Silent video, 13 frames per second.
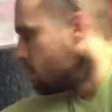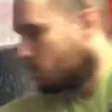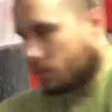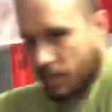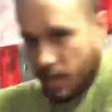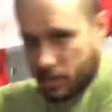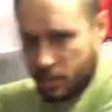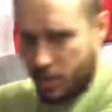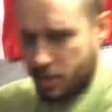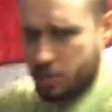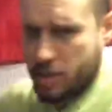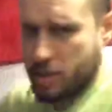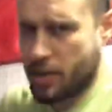Let's actually do
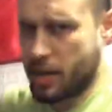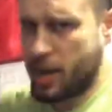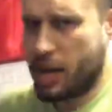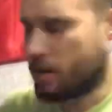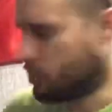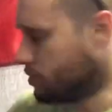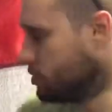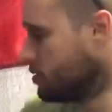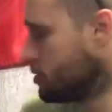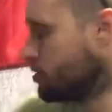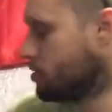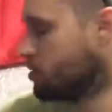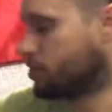that right now
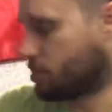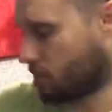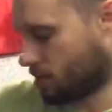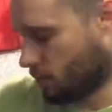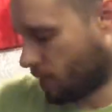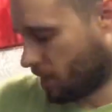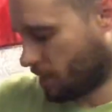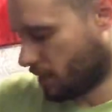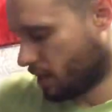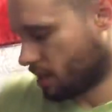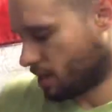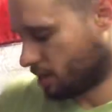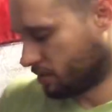so that we can get
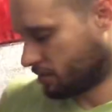a